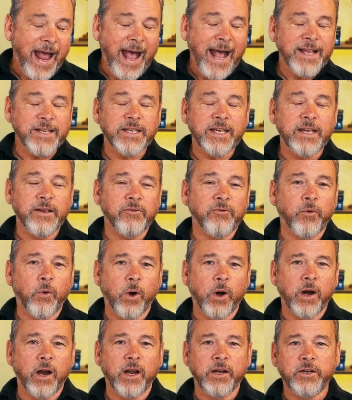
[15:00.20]
asking
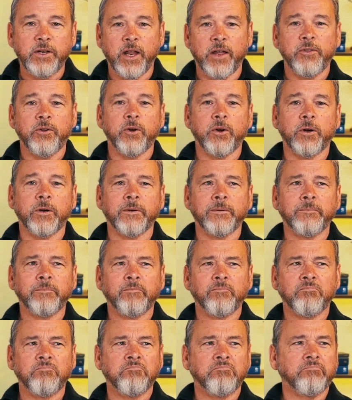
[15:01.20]
for another
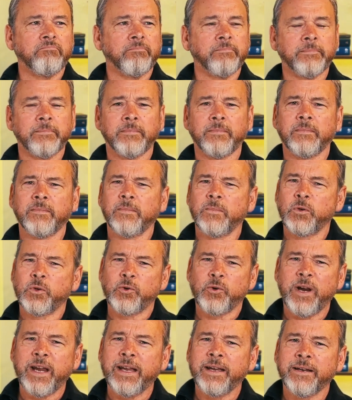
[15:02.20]

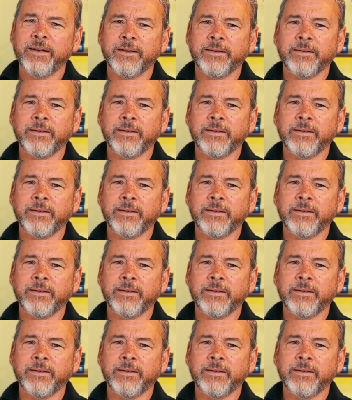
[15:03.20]
trick.